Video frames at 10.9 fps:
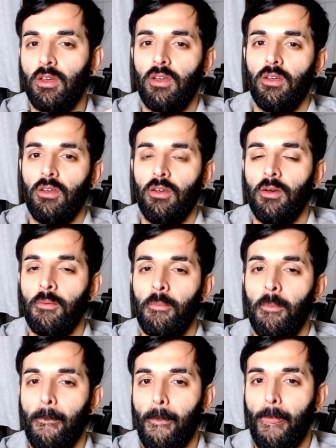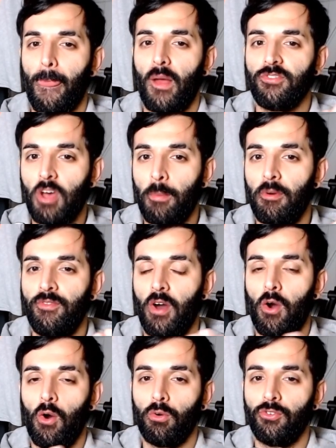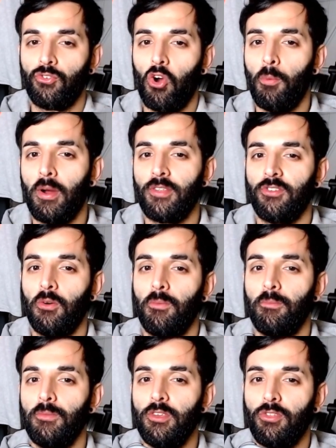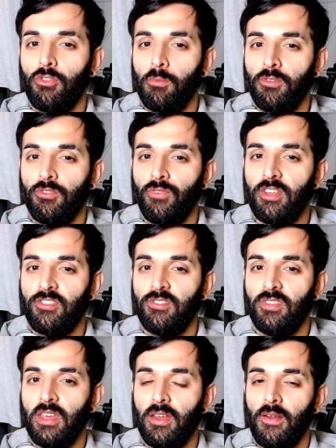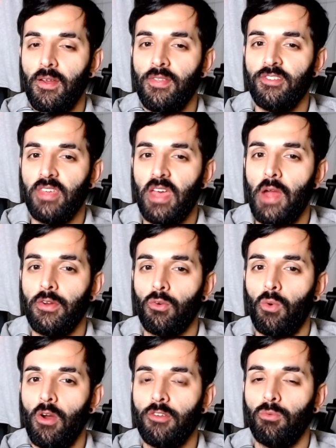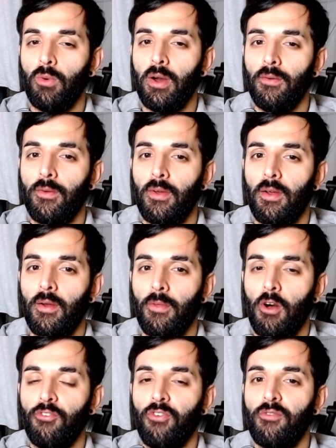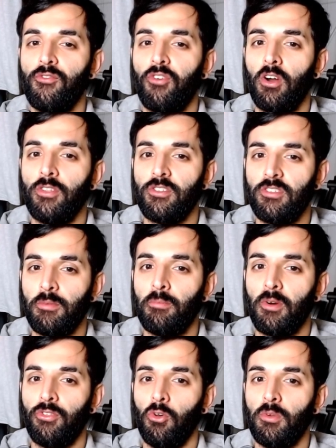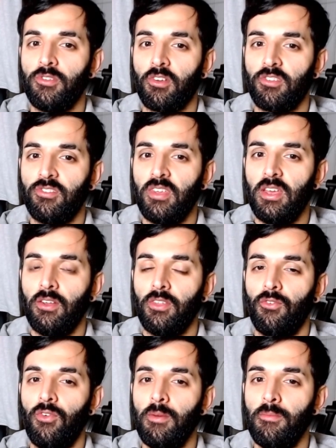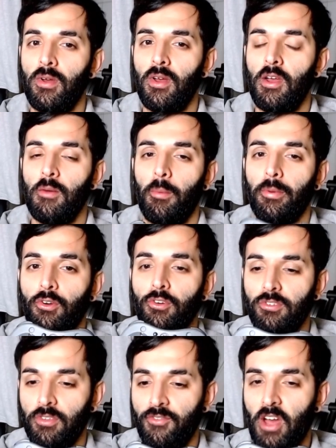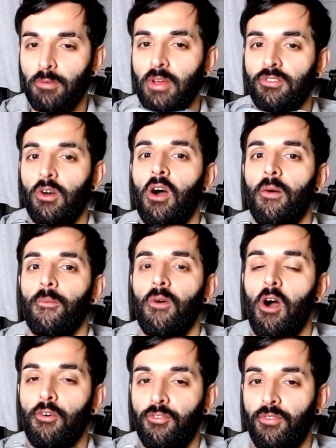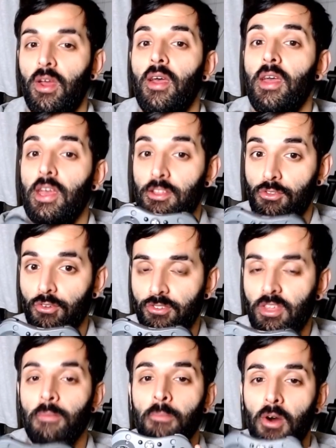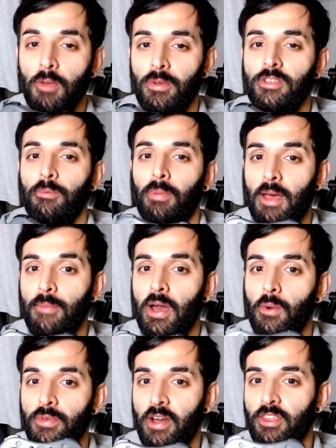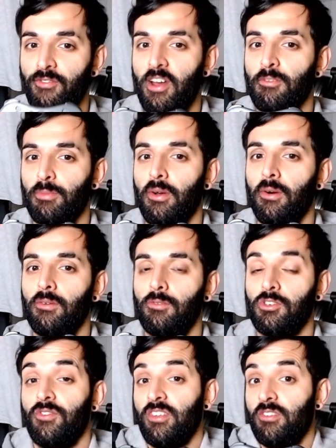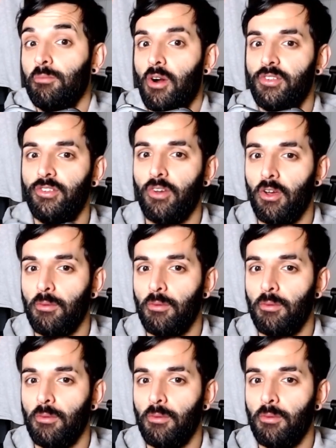on top of the whole control pad, so your thumb doesn't really sit in this area quite as well. I'll often find the tip of my thumb is like sitting on the rim. Because the faceplates are off, it does, in my opinion, play better without the faceplate on, which obviously isn't by design,